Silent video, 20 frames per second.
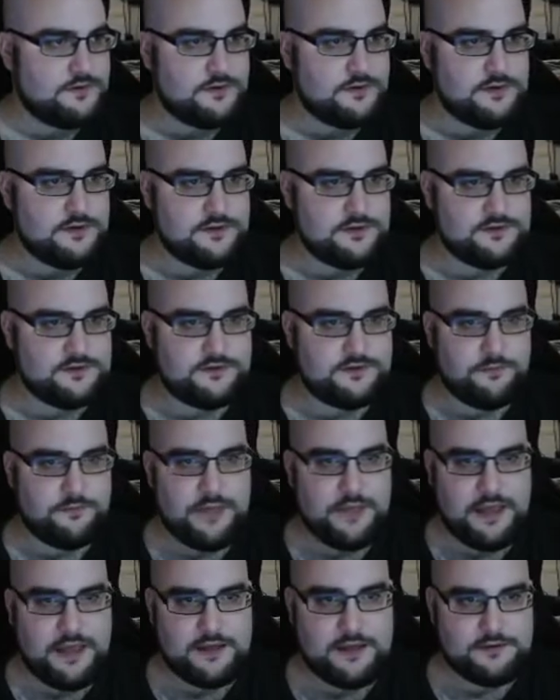is a
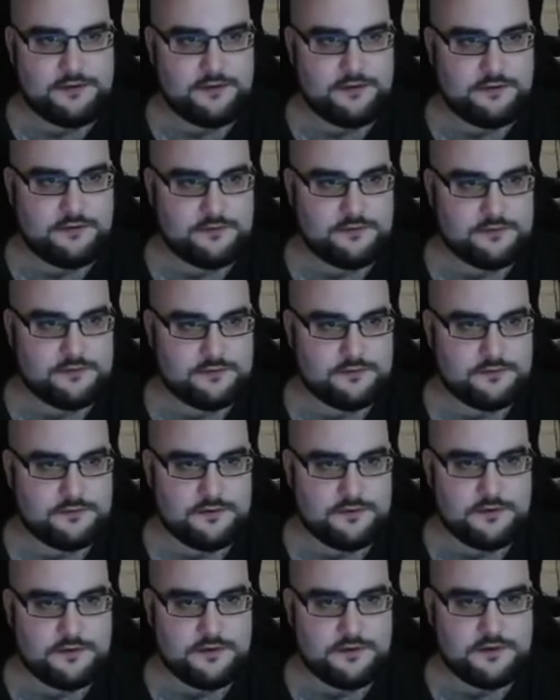bed.
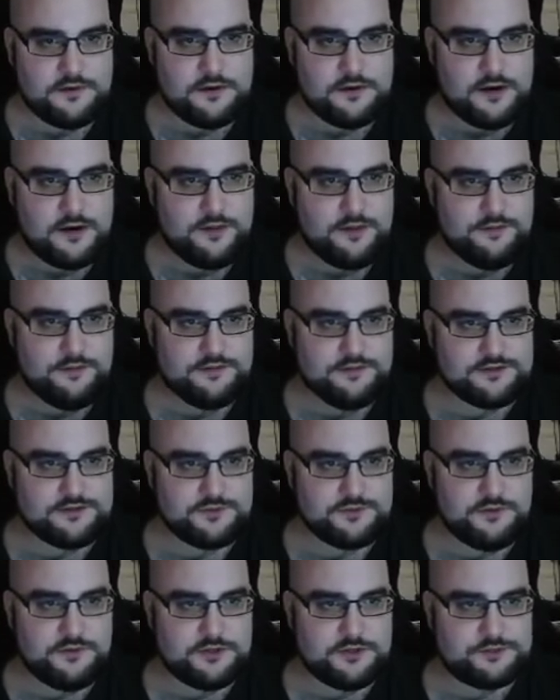I think this
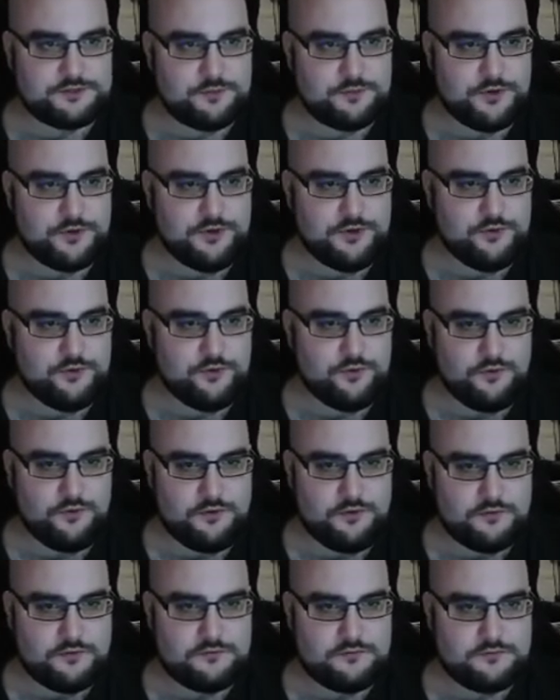one looks pretty cool